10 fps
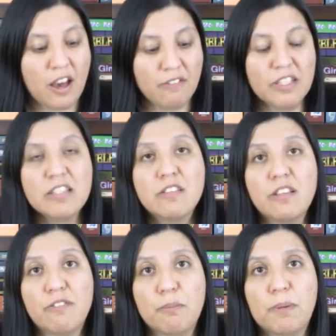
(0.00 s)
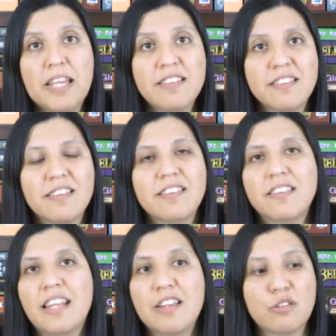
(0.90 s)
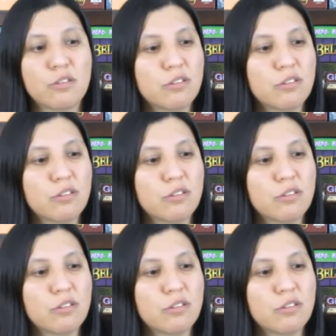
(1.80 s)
these different pieces, and that's